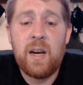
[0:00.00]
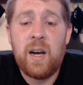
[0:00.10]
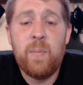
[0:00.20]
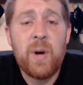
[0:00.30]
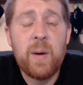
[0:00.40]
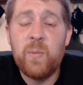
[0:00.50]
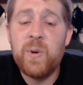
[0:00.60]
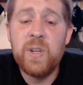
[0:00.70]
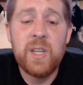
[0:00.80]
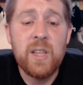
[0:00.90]
I'm
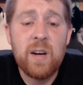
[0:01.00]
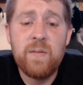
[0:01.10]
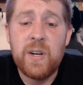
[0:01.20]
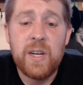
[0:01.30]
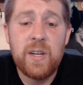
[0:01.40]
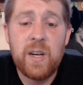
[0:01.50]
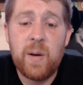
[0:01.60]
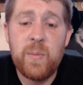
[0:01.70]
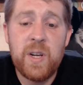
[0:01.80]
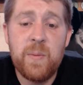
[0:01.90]
really loving it.
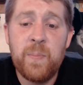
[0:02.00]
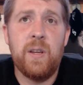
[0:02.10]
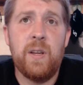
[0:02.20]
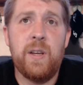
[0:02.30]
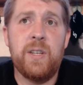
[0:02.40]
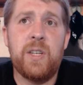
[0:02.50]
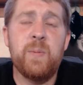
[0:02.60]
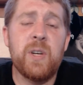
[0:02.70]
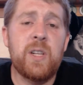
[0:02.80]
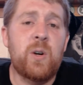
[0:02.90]
I mean, it
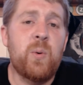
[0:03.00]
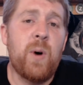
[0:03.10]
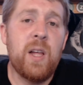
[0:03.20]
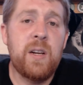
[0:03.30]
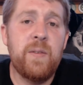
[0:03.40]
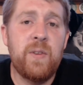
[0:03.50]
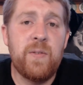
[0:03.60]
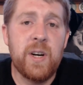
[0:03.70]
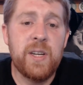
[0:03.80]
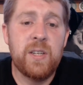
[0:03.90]
seems like the quality of
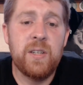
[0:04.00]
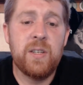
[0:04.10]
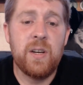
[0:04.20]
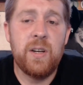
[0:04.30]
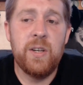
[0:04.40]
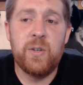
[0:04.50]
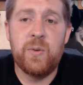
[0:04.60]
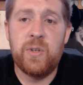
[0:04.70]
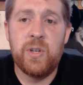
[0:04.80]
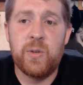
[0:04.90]
devices is
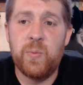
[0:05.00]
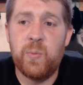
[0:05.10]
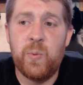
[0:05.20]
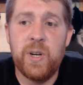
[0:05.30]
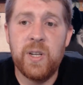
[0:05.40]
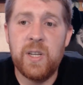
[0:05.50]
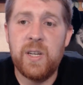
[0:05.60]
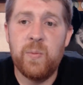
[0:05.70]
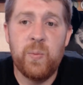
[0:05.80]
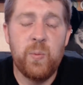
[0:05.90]
just
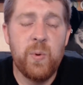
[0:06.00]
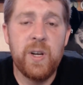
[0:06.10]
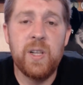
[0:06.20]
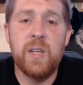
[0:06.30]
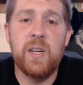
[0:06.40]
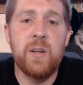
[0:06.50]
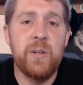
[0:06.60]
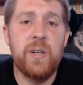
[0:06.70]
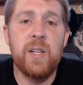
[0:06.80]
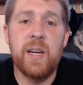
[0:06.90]
really, really
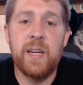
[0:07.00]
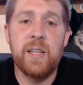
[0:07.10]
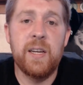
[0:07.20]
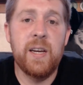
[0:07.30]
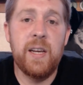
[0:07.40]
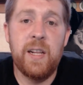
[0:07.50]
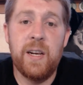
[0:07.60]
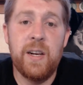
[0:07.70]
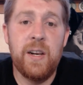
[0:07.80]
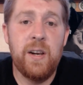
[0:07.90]
good lately.
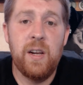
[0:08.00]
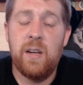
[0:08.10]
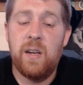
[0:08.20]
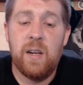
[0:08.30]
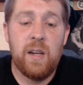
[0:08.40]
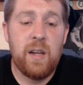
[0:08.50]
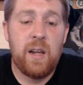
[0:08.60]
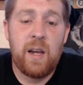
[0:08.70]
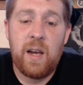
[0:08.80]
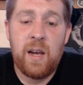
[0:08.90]
And
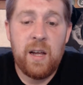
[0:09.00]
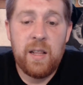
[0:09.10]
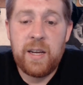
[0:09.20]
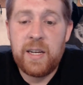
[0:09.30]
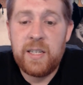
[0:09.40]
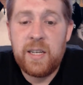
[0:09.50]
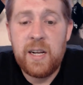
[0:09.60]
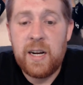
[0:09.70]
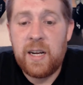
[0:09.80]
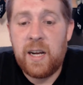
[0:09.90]
like I
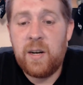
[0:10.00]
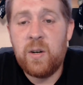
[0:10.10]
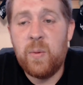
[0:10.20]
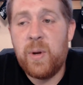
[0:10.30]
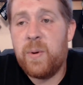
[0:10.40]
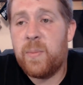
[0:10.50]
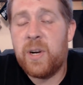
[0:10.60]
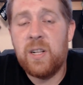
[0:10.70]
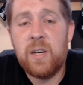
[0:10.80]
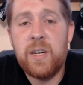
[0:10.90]
said, I don't know. Maybe I'm
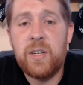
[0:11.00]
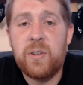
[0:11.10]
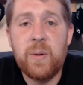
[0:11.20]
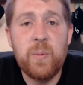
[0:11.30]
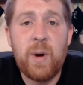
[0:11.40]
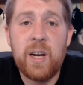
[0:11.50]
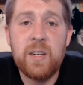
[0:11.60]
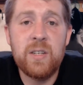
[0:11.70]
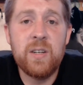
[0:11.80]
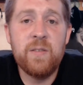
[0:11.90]
on a lucky streak with
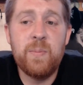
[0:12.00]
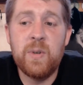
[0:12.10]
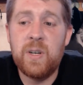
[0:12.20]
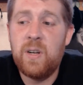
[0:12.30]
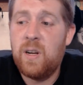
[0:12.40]
buying stuff, but